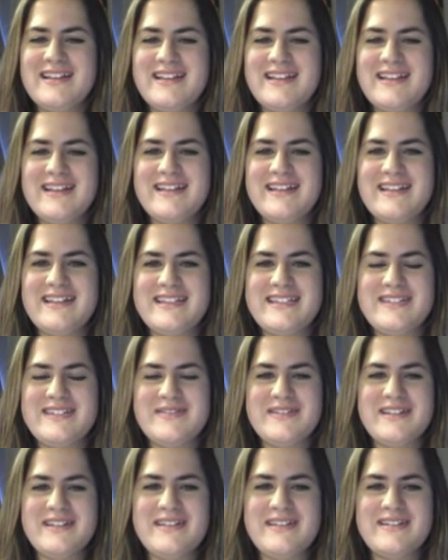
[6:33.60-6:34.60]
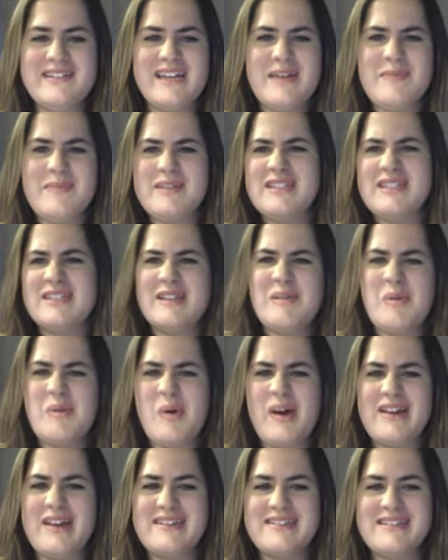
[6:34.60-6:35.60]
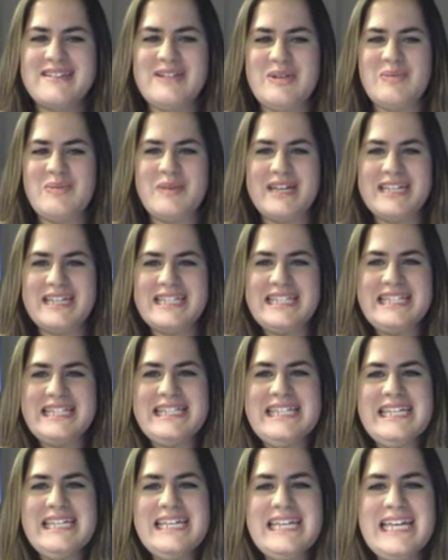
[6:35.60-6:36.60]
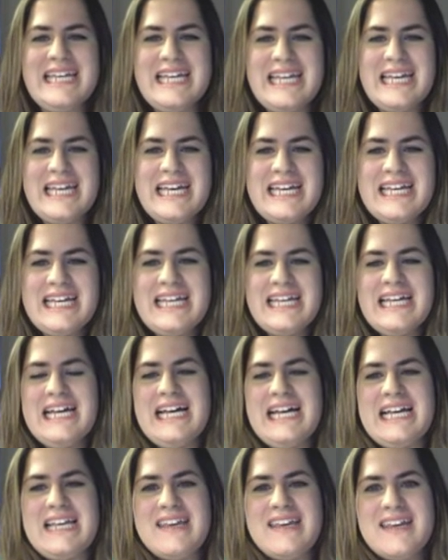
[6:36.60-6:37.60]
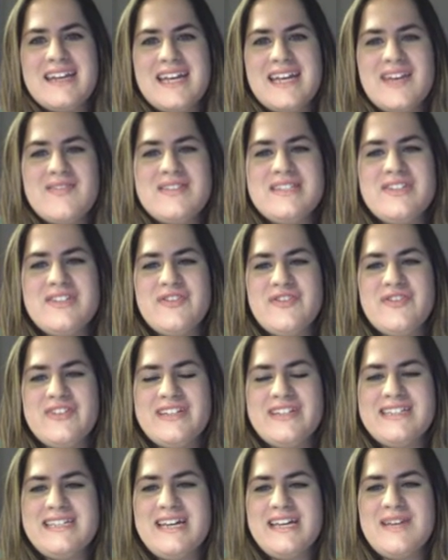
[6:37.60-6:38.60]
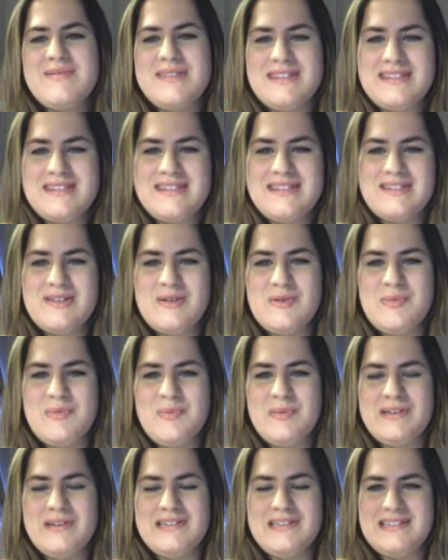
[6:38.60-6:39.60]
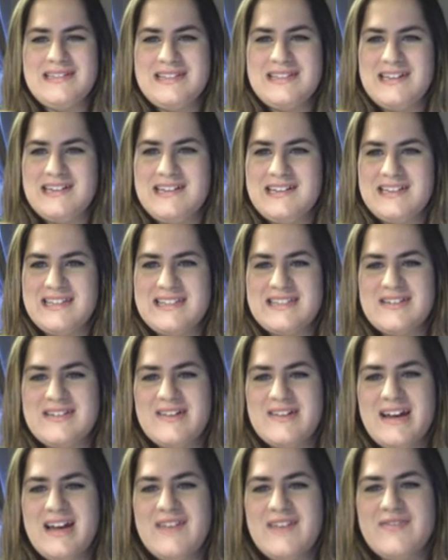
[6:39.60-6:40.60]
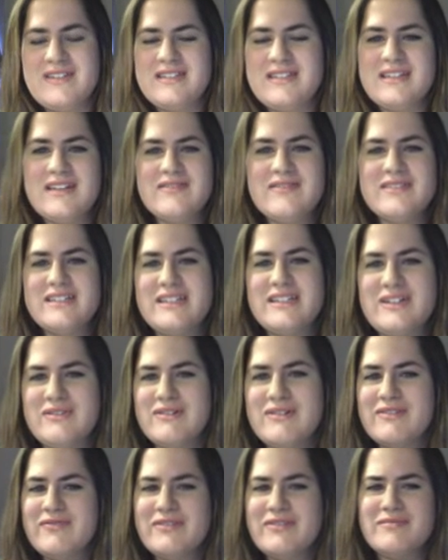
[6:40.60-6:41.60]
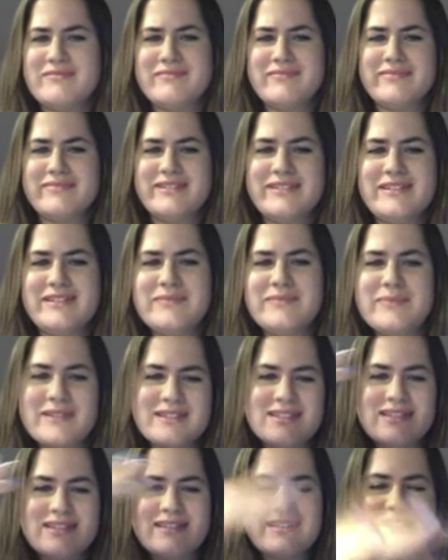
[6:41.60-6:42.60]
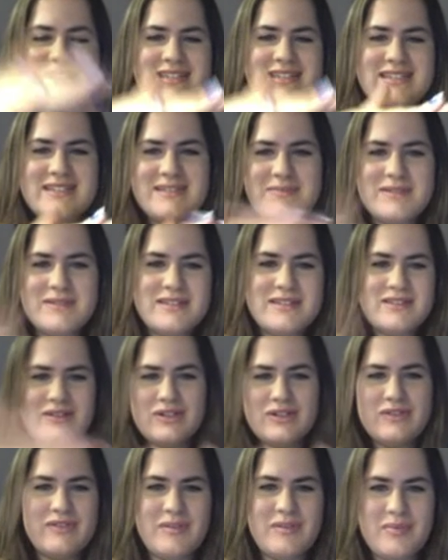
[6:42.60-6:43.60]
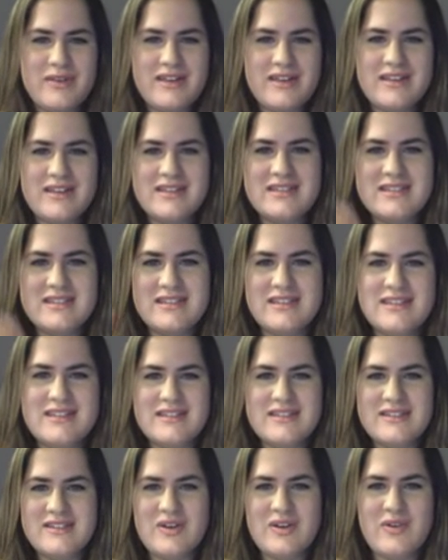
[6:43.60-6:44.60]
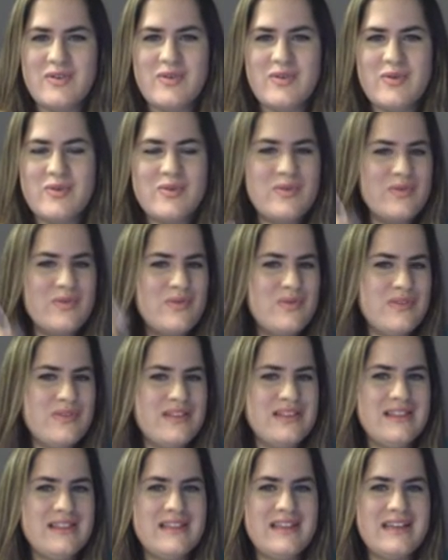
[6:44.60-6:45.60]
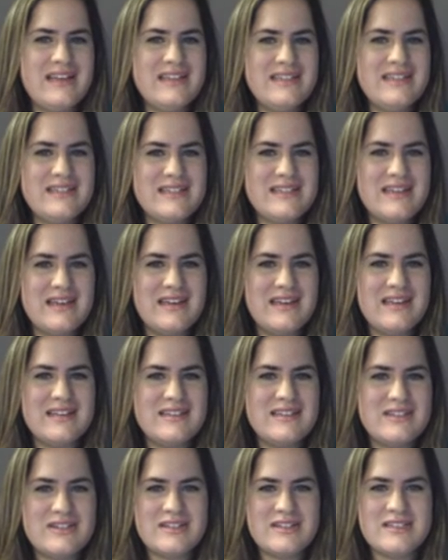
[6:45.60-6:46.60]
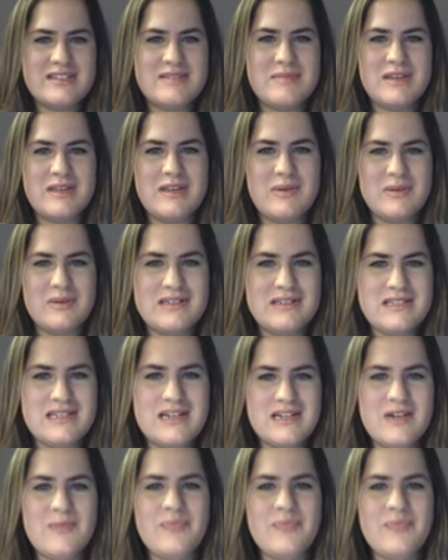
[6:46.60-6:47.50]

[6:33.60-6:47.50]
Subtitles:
Let's do another type of slope question you might see. Again, I have different types of slopes on this graph. It's not really going from steepest to less steep. It's all over the place. So let's look at some keywords here.